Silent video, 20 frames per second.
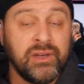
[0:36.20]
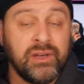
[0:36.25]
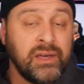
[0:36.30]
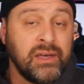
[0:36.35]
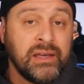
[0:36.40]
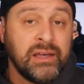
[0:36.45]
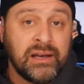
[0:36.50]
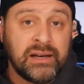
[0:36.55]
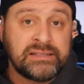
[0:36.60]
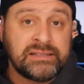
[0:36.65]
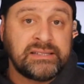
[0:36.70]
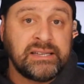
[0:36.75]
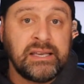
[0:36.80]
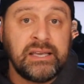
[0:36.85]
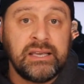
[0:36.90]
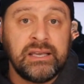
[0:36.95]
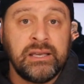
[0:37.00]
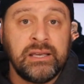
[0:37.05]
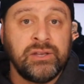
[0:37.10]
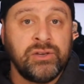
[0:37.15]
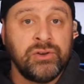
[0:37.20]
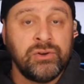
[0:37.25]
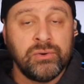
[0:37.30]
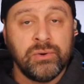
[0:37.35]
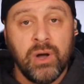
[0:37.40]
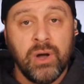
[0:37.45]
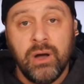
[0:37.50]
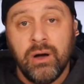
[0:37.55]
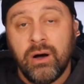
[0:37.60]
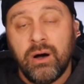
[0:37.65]
a TEU,
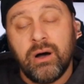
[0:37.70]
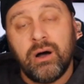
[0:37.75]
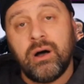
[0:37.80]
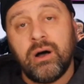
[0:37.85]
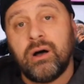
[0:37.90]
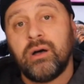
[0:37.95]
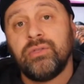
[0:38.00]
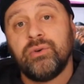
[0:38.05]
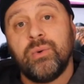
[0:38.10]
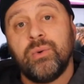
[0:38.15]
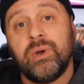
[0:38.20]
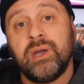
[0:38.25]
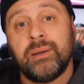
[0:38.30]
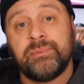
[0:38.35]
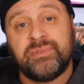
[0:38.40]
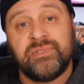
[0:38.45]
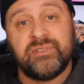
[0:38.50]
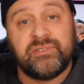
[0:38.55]
all the way up to the